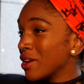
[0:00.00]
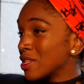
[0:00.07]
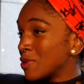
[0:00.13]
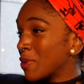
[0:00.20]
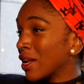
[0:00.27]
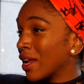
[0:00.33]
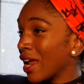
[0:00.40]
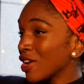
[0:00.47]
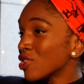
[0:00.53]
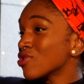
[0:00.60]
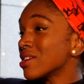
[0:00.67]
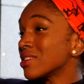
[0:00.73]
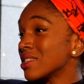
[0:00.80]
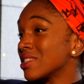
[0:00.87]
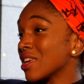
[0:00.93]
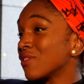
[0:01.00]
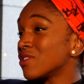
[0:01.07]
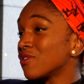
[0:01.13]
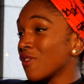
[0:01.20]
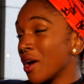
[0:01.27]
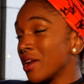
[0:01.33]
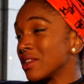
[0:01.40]
as being an actress and
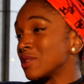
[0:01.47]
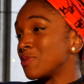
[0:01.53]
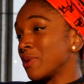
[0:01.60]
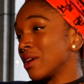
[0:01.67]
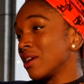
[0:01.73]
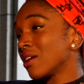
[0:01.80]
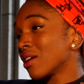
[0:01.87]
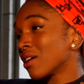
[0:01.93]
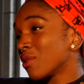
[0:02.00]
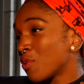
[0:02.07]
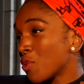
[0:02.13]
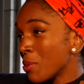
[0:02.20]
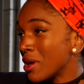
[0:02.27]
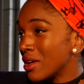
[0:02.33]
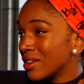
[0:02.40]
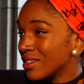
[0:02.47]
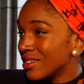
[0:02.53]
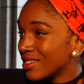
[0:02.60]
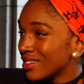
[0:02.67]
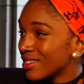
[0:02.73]
self-define as being woman,